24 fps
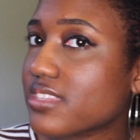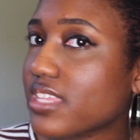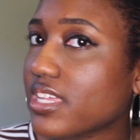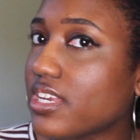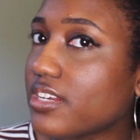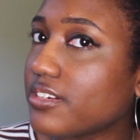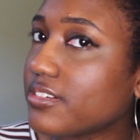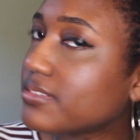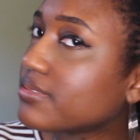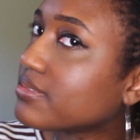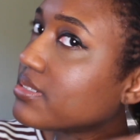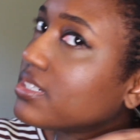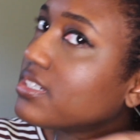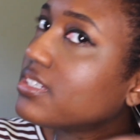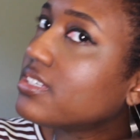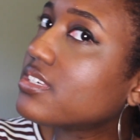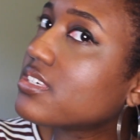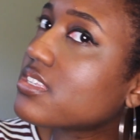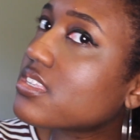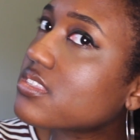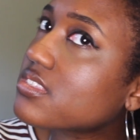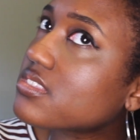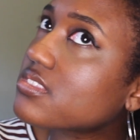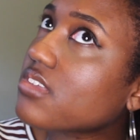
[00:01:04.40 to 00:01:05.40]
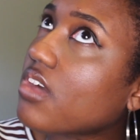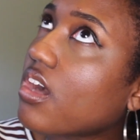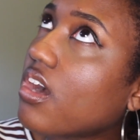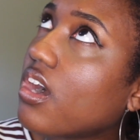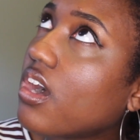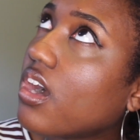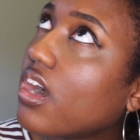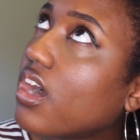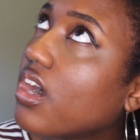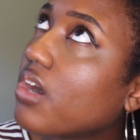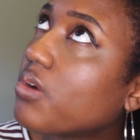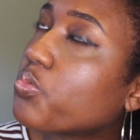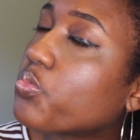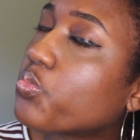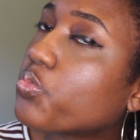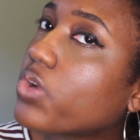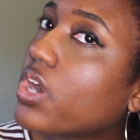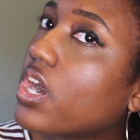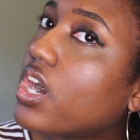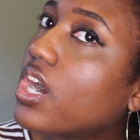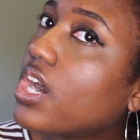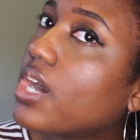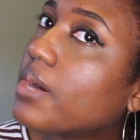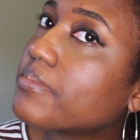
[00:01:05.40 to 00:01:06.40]
that I saw
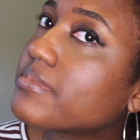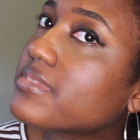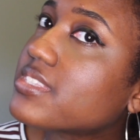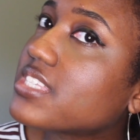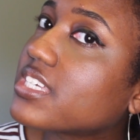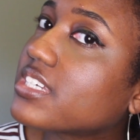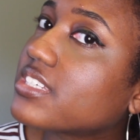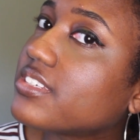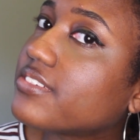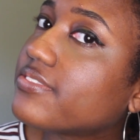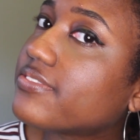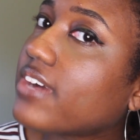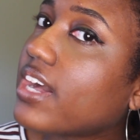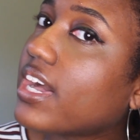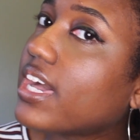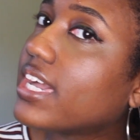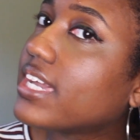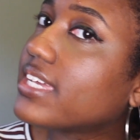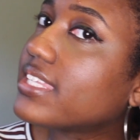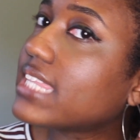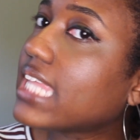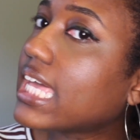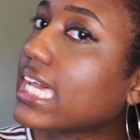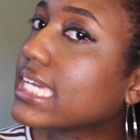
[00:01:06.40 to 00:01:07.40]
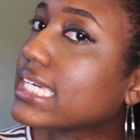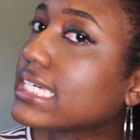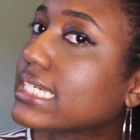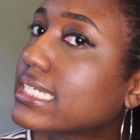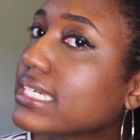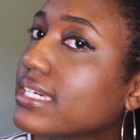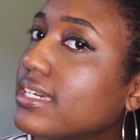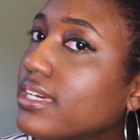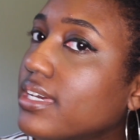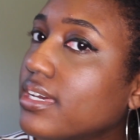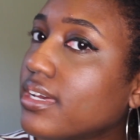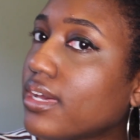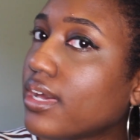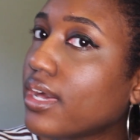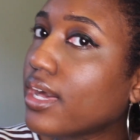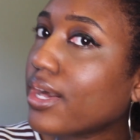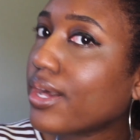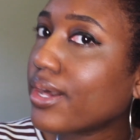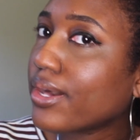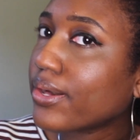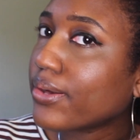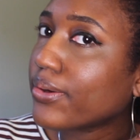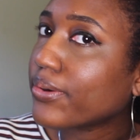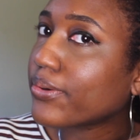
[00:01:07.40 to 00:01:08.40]
signified like,
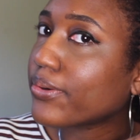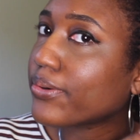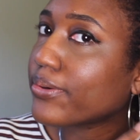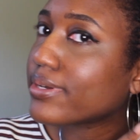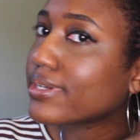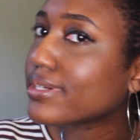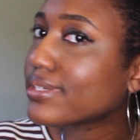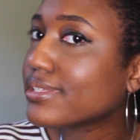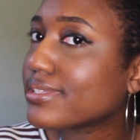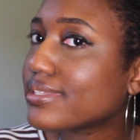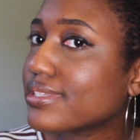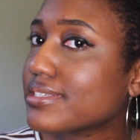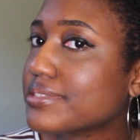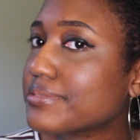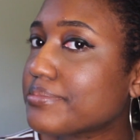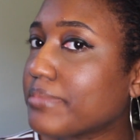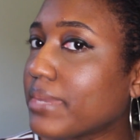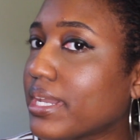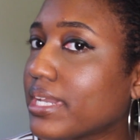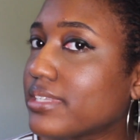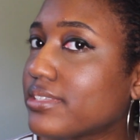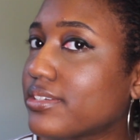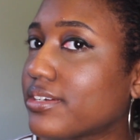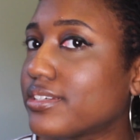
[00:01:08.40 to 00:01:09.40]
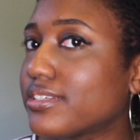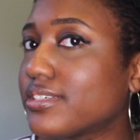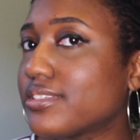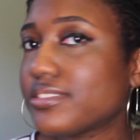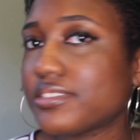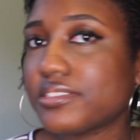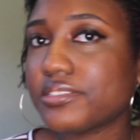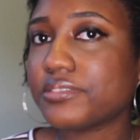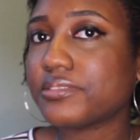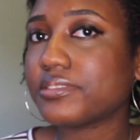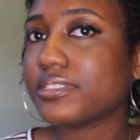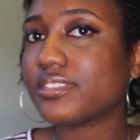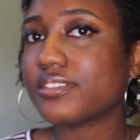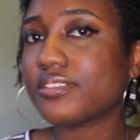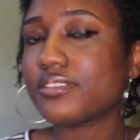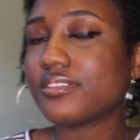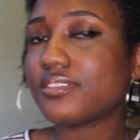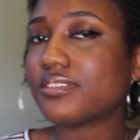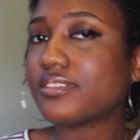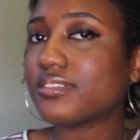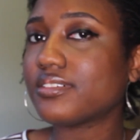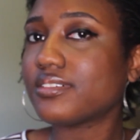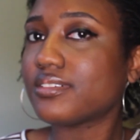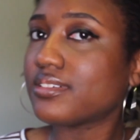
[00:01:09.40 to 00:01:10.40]
oh, this might turn into a
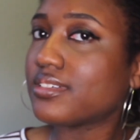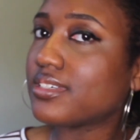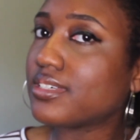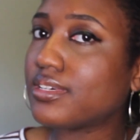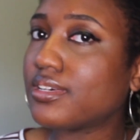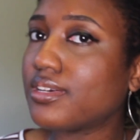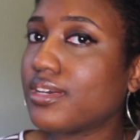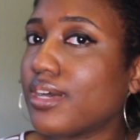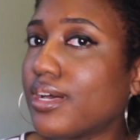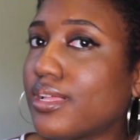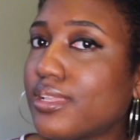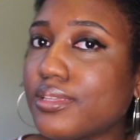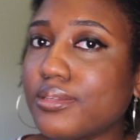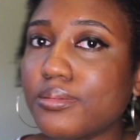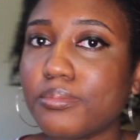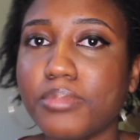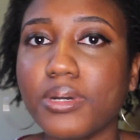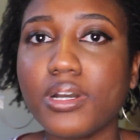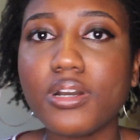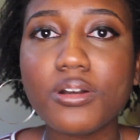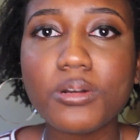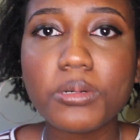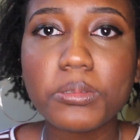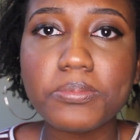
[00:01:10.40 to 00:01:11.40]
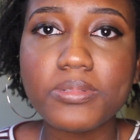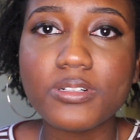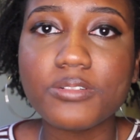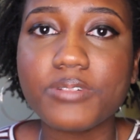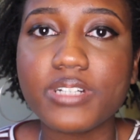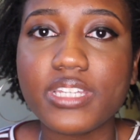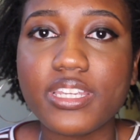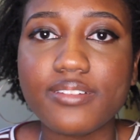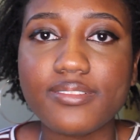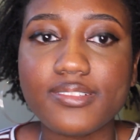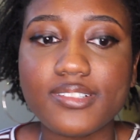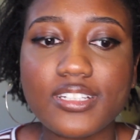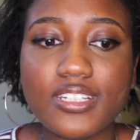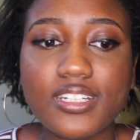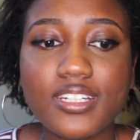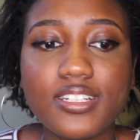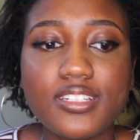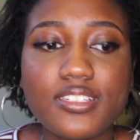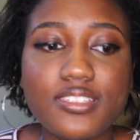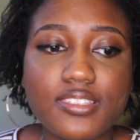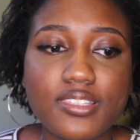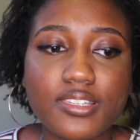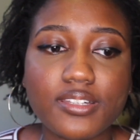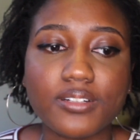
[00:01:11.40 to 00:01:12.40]
little bulb or whatever.
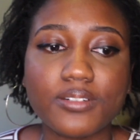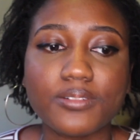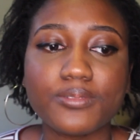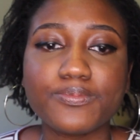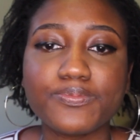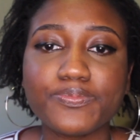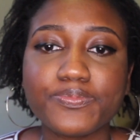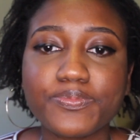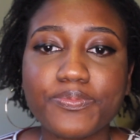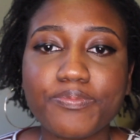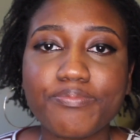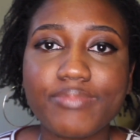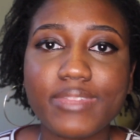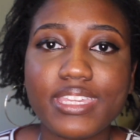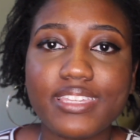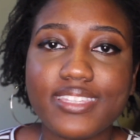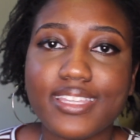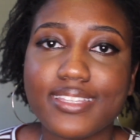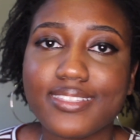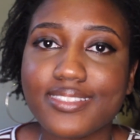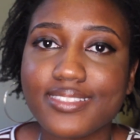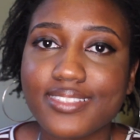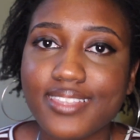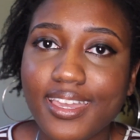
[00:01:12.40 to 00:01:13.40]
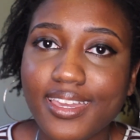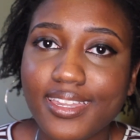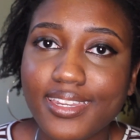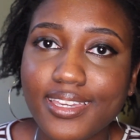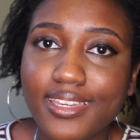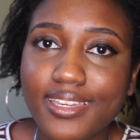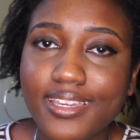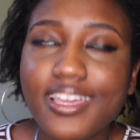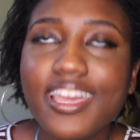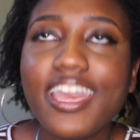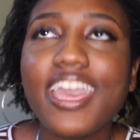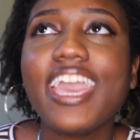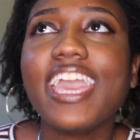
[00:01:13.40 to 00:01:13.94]
So that's exciting.